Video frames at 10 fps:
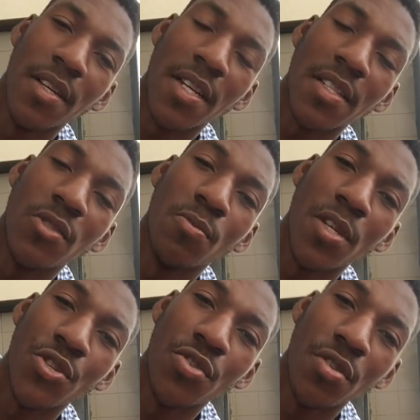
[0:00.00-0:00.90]
I need to
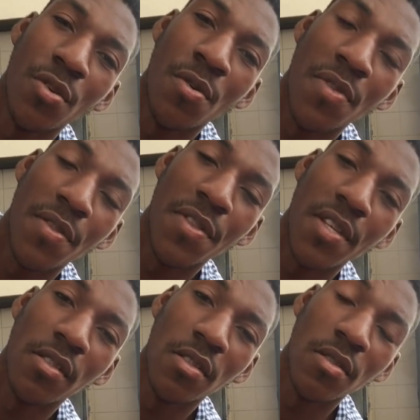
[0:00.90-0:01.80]
make sure that
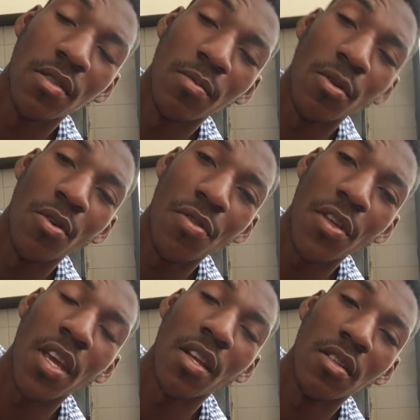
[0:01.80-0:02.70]
this small
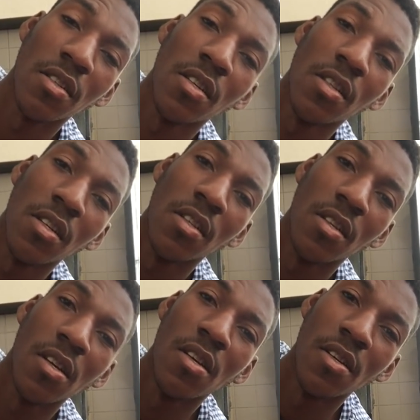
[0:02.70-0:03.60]
thing
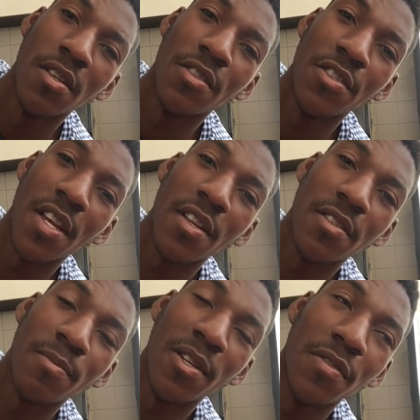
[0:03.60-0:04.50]

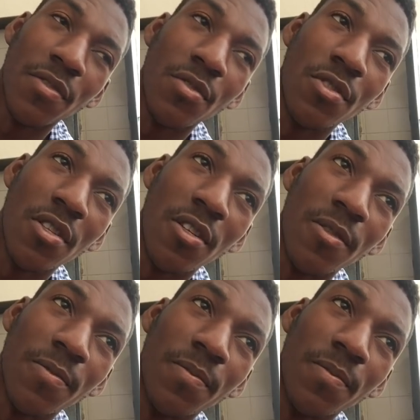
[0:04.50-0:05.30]
changes my future.